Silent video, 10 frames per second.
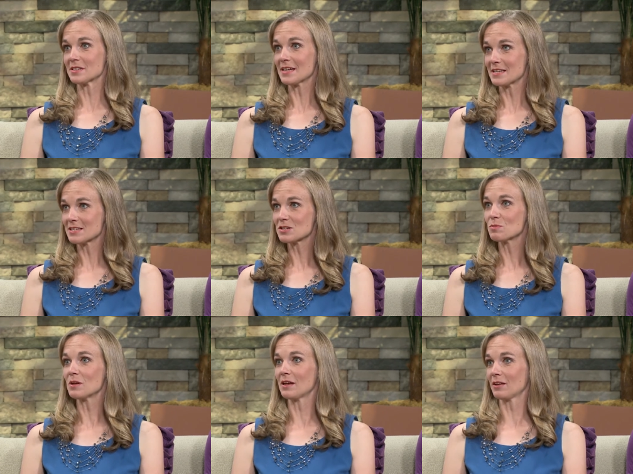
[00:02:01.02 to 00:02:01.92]
tends to
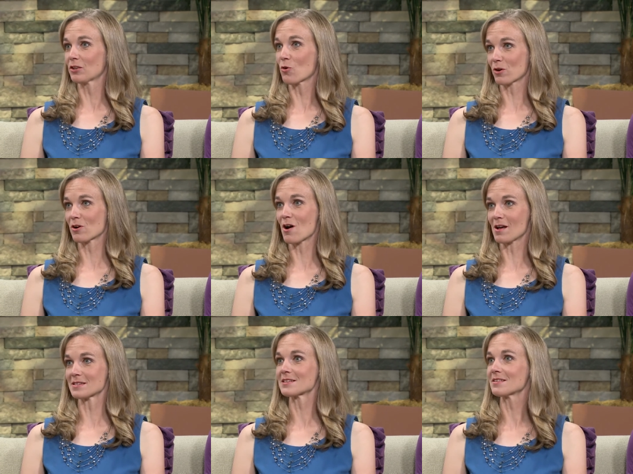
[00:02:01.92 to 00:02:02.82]
be lower
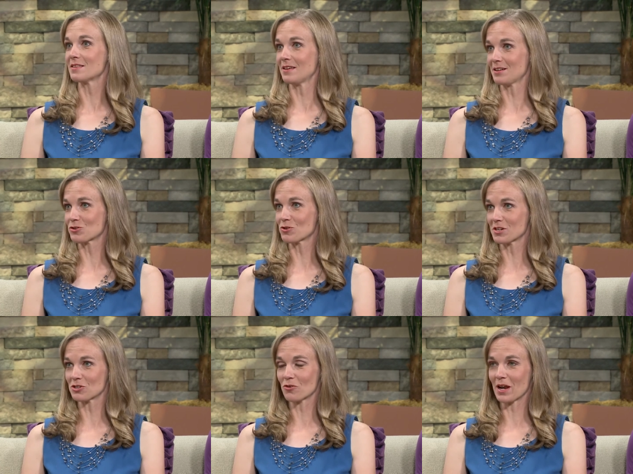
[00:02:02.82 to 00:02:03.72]
cost than a
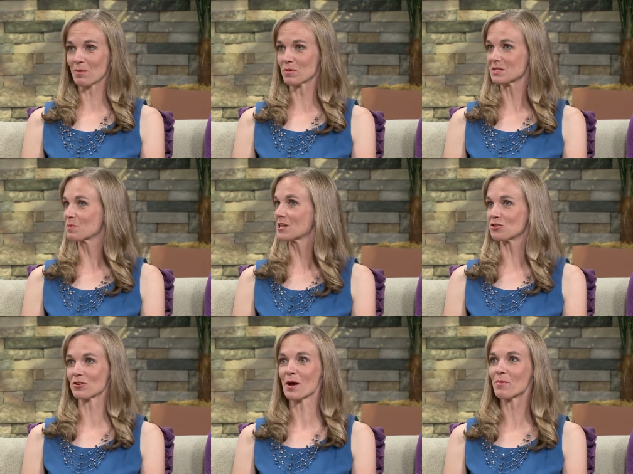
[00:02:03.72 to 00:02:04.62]
traditional campus because
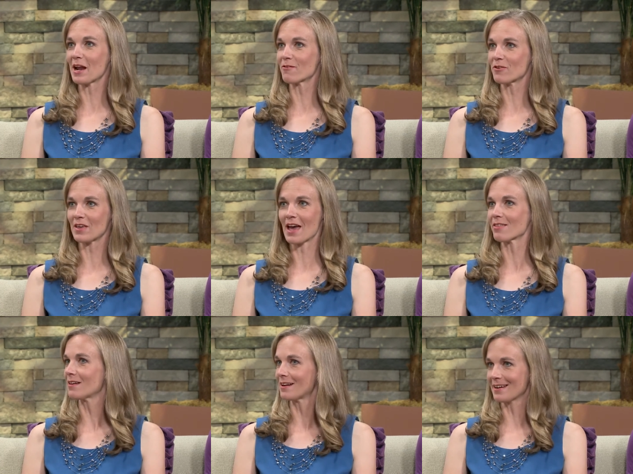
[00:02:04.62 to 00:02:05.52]
you're not paying for the
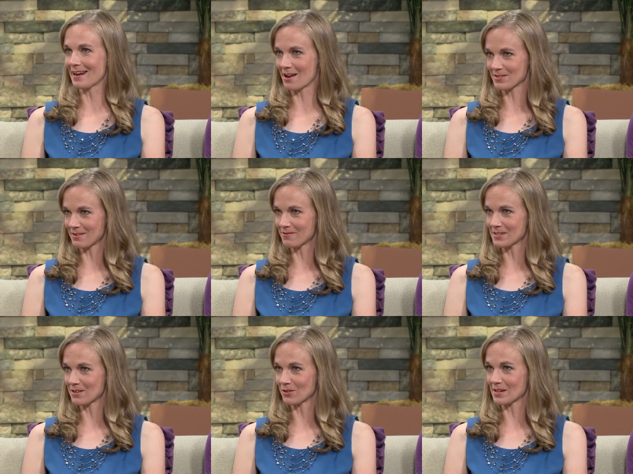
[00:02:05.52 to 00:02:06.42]
athletic and housing
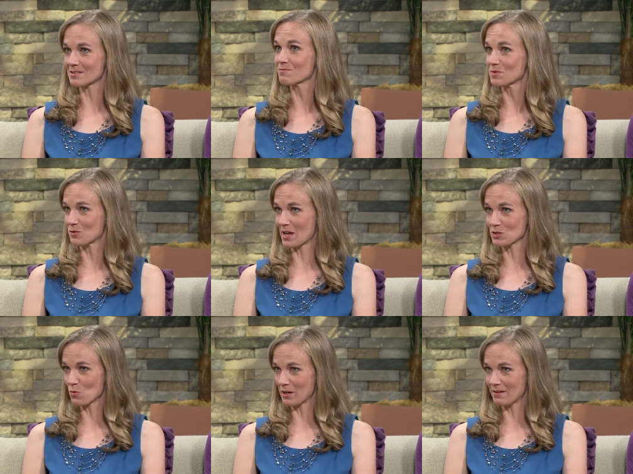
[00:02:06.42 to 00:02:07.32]
facilities. Mm -hmm. So that's
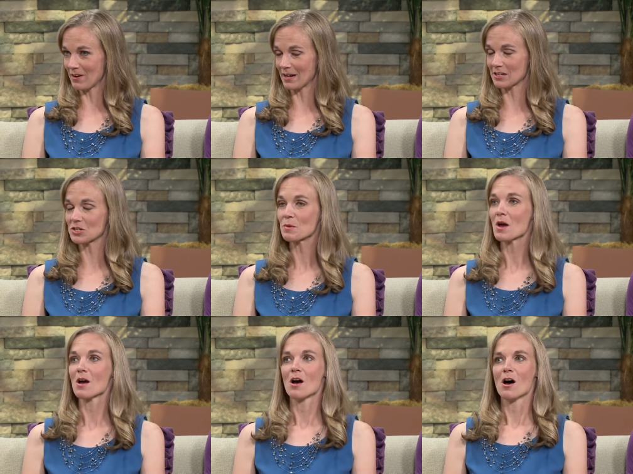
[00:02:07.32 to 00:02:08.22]
one advantage. Mm
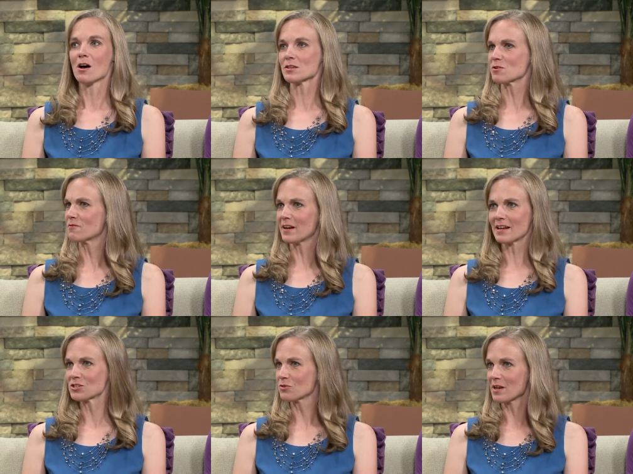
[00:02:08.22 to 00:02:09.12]
-hmm. Also,
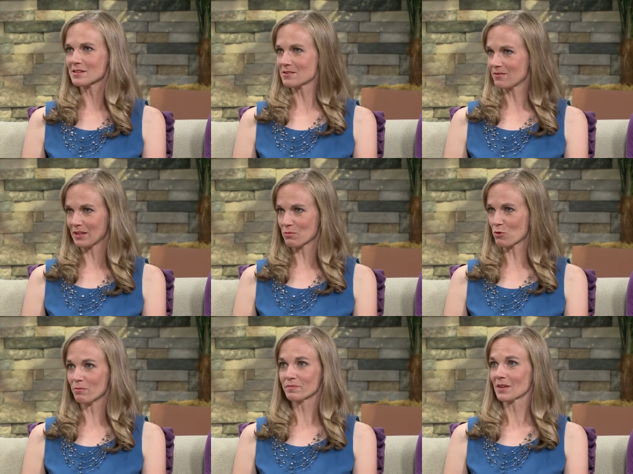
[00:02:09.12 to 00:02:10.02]
financial aid is
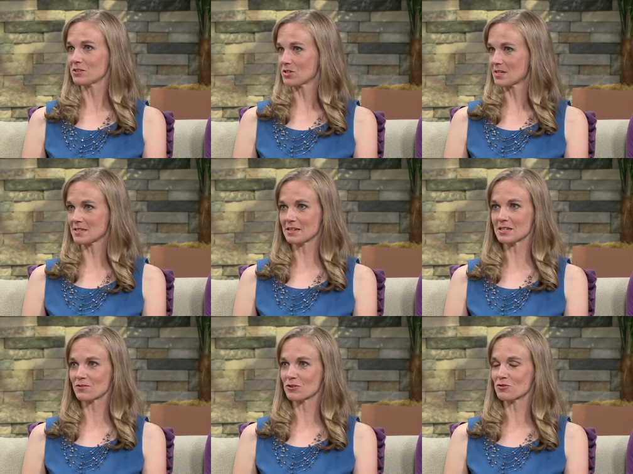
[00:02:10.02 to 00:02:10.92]
available, just as it
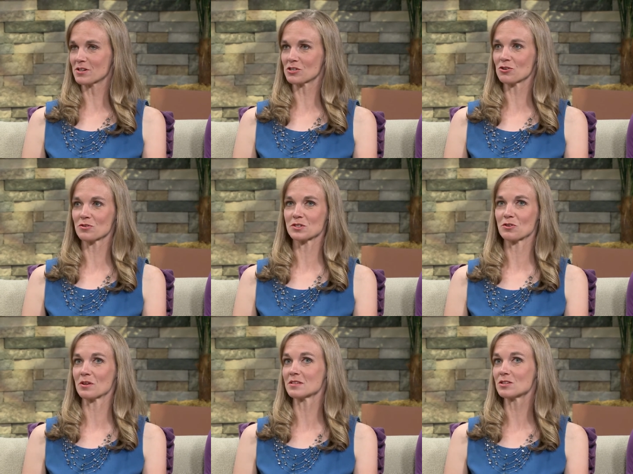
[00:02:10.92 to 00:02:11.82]
is for traditional
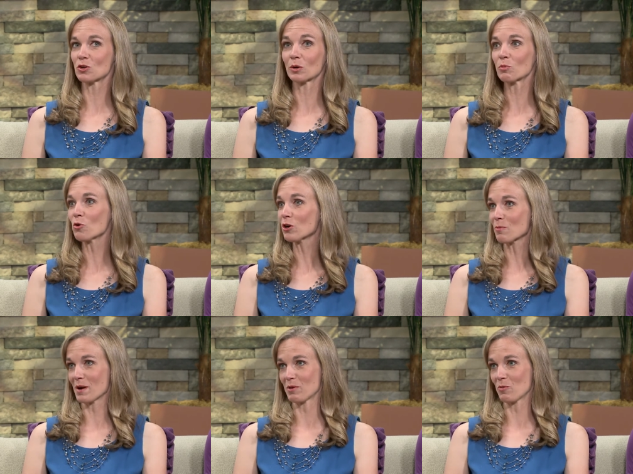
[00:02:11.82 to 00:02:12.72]
students. Your employer
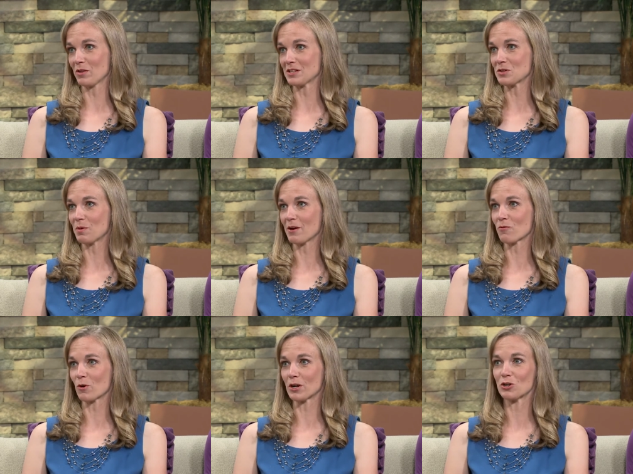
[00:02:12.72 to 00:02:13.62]
might be willing to pay
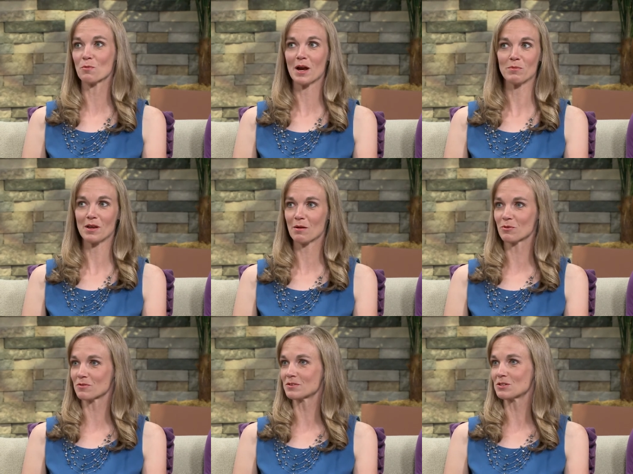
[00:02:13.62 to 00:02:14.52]
for it. You might be
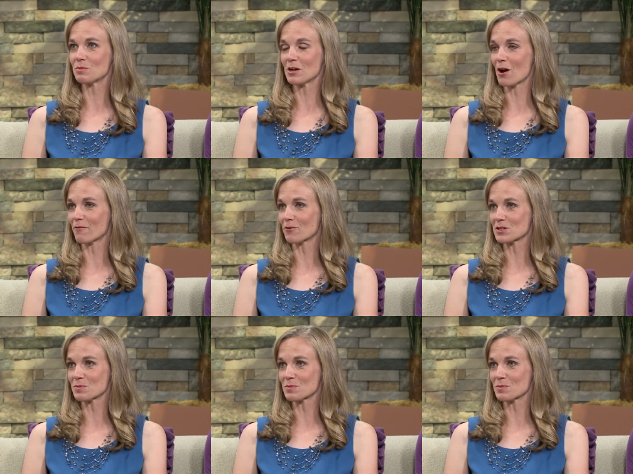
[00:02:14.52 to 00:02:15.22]
able to be offered